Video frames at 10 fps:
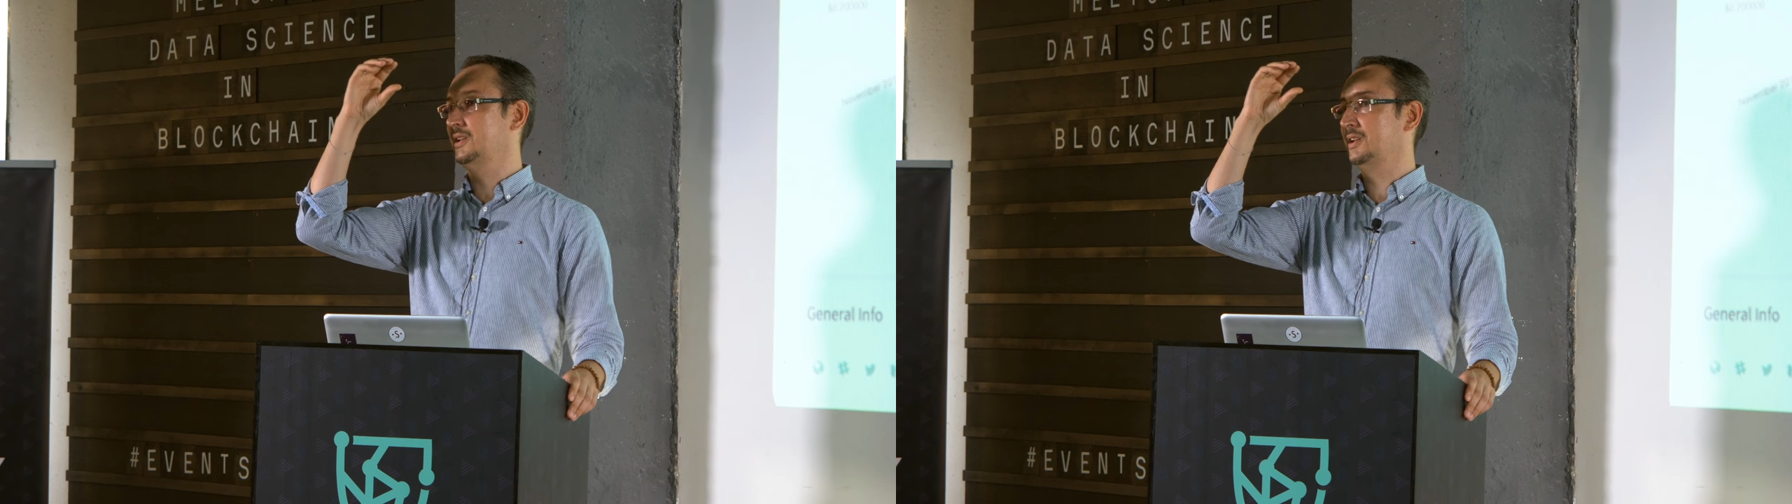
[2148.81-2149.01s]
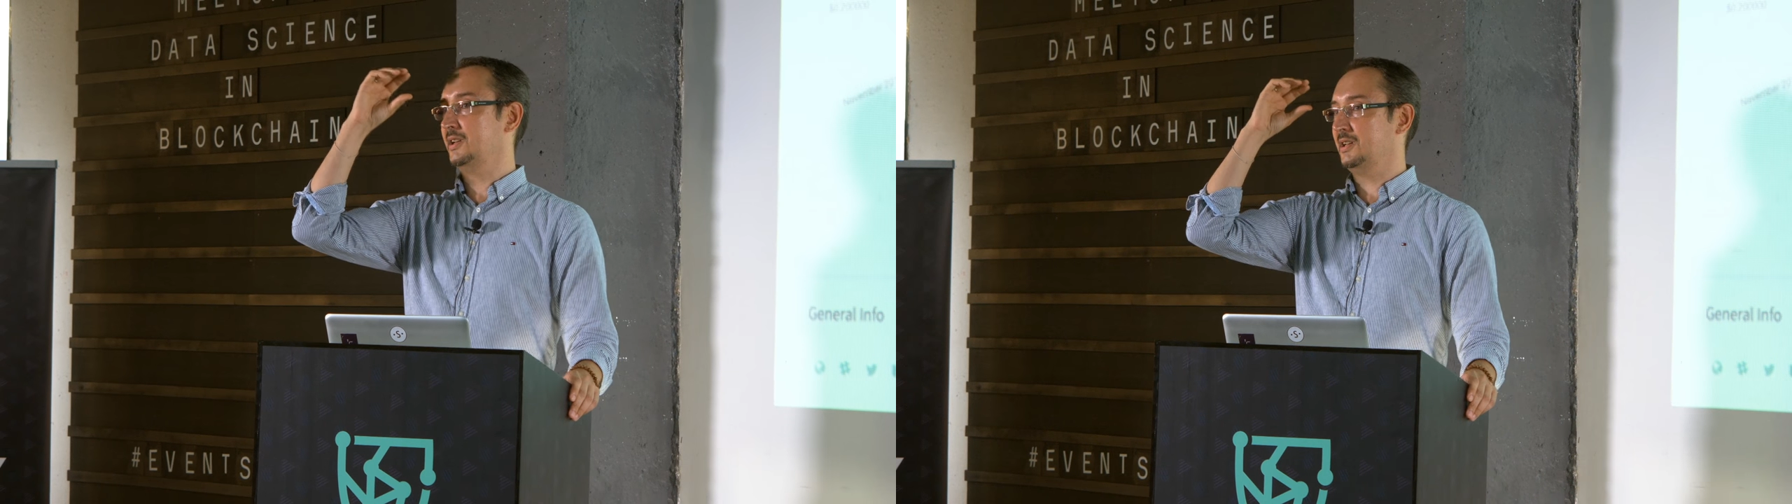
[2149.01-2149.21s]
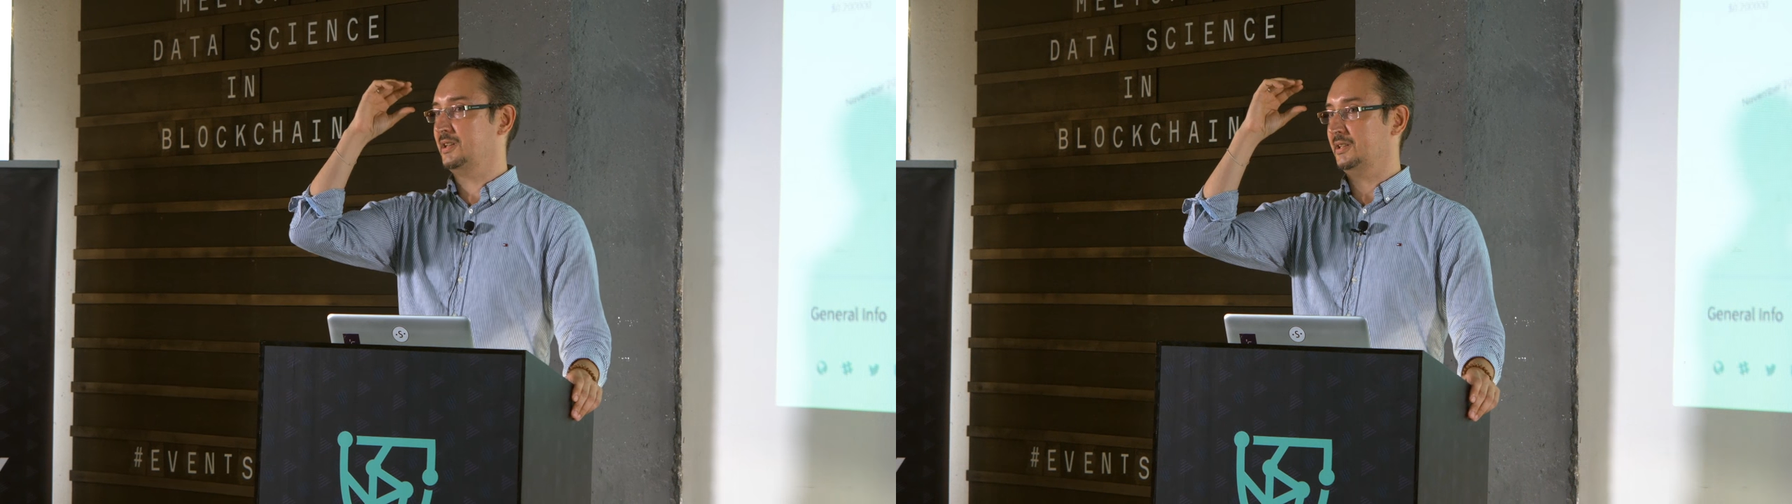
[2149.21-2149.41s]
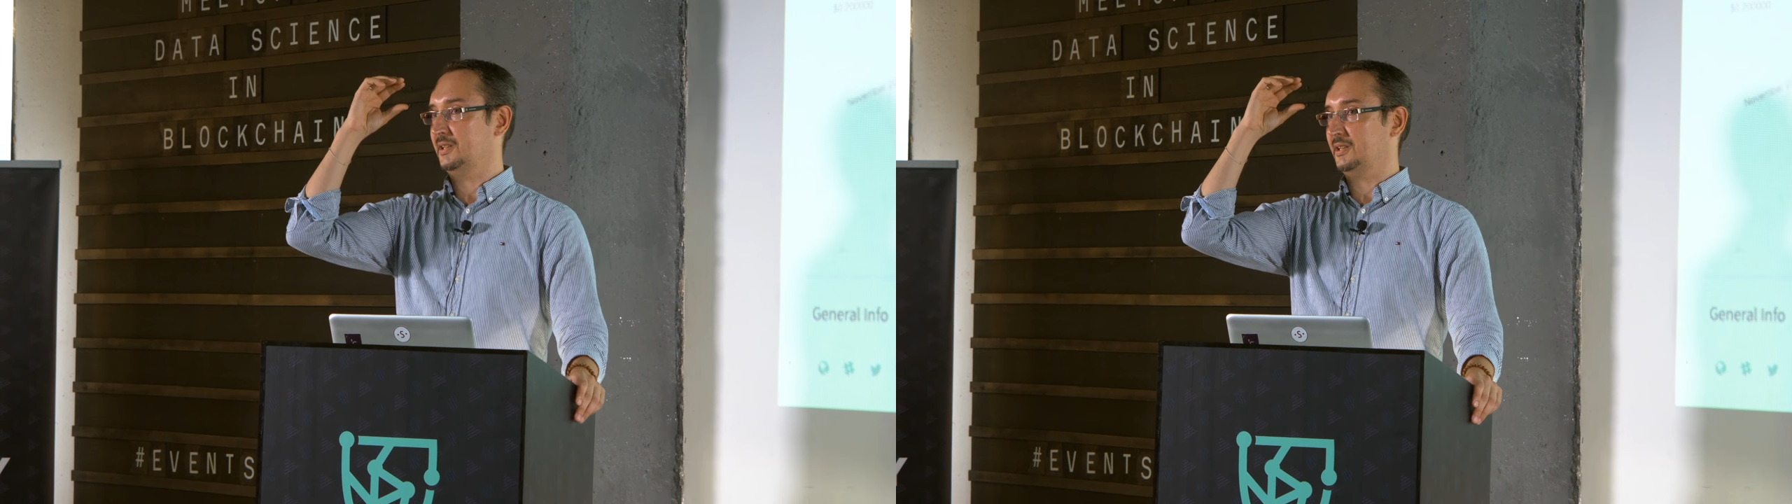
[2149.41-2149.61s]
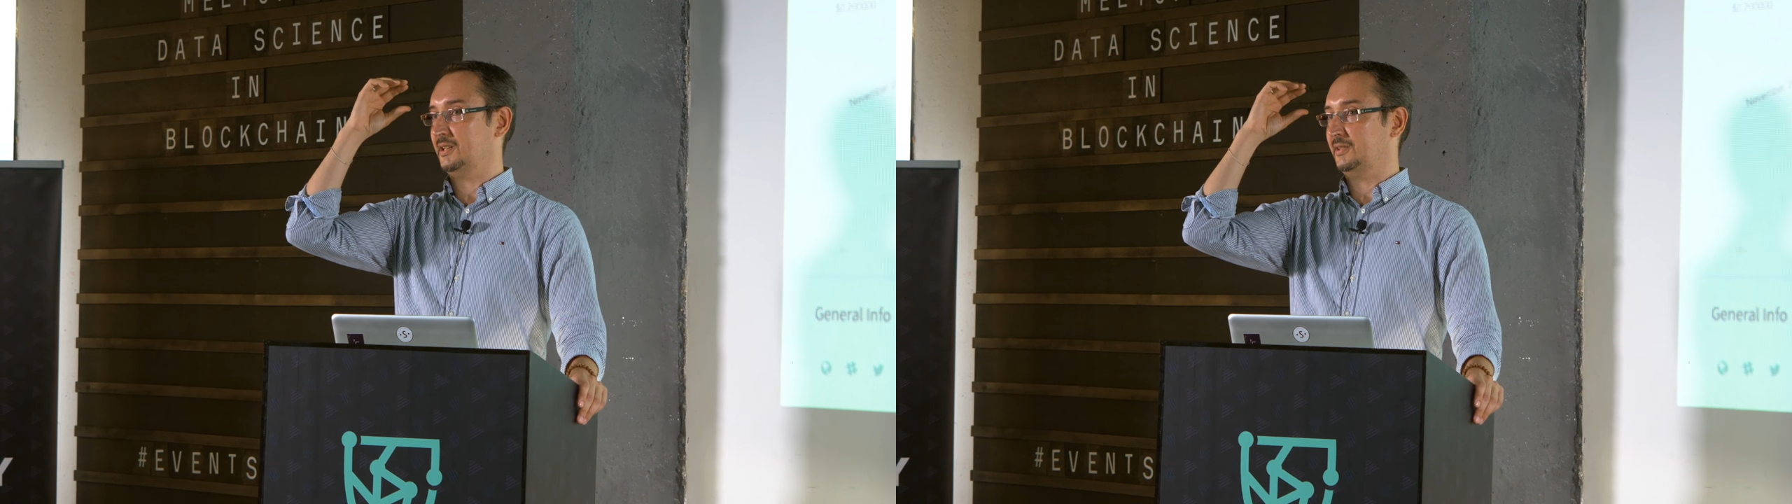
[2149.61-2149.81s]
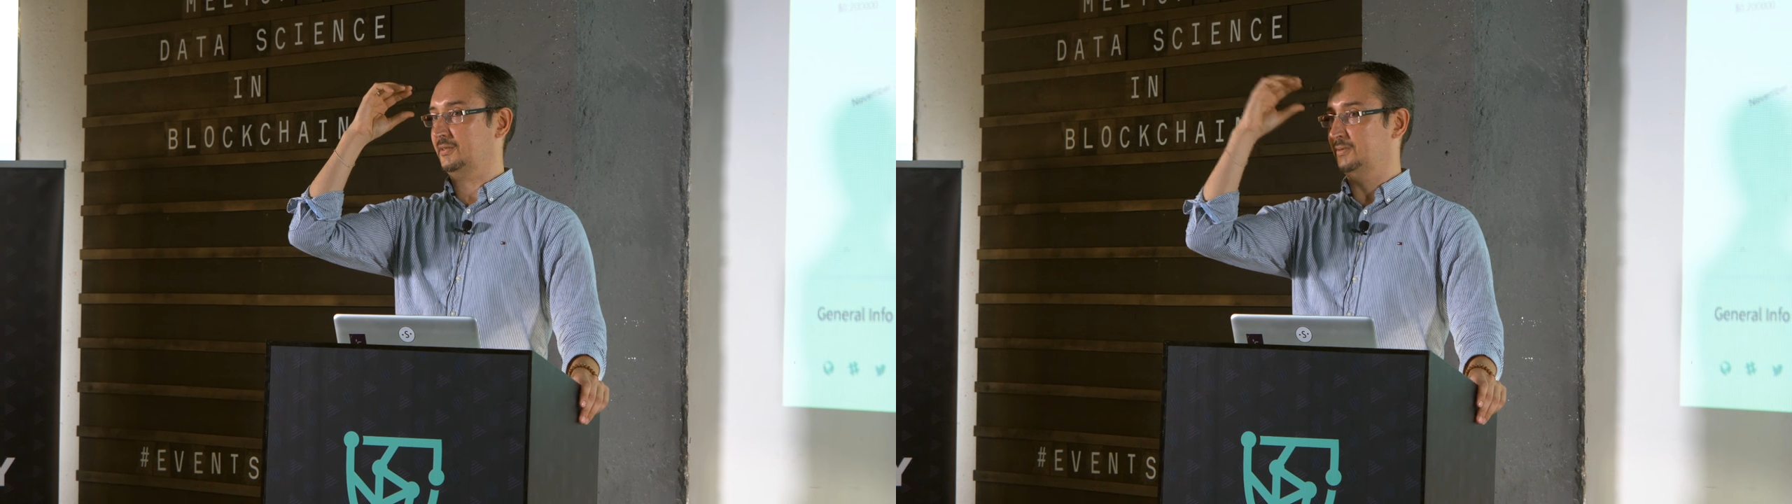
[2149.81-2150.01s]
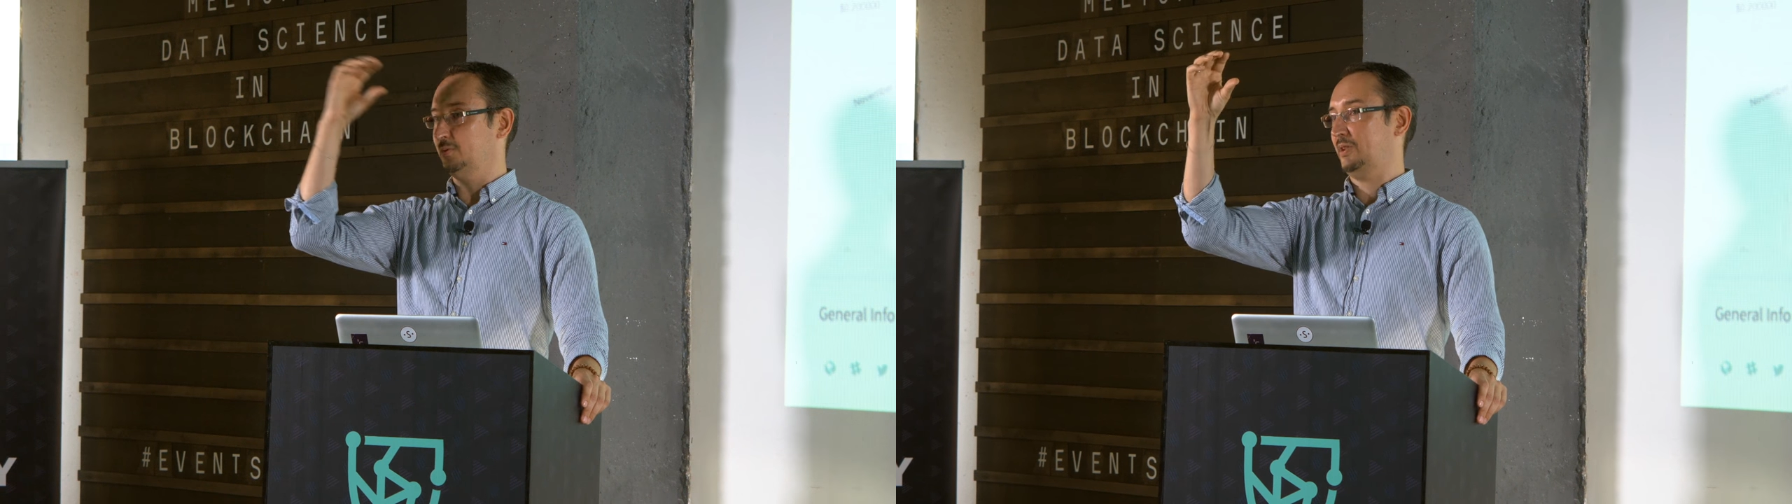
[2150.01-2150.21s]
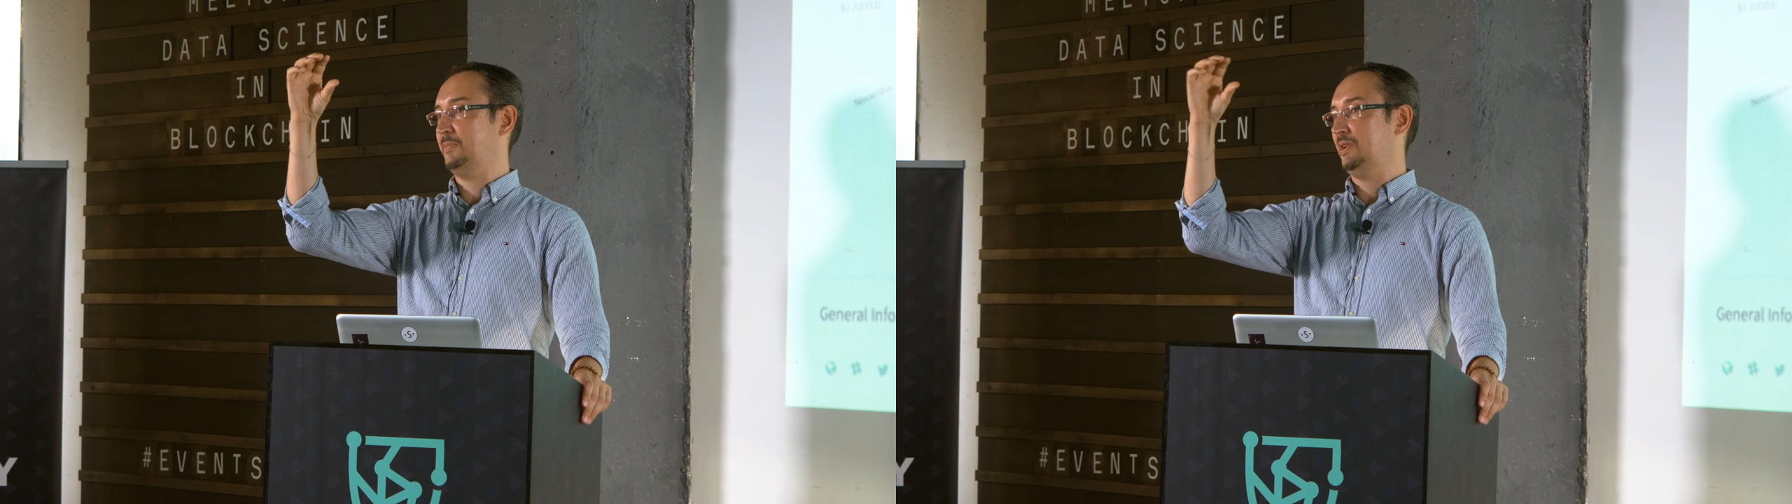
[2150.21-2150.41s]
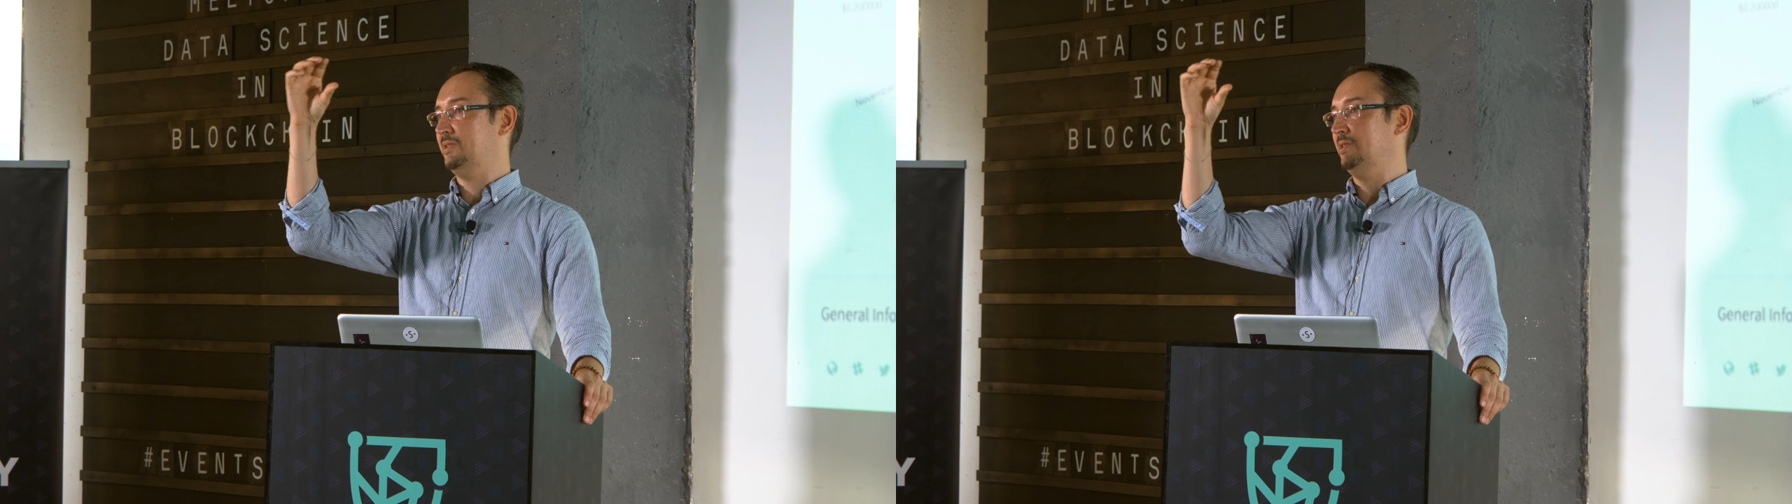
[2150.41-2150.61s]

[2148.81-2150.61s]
and what is a private key.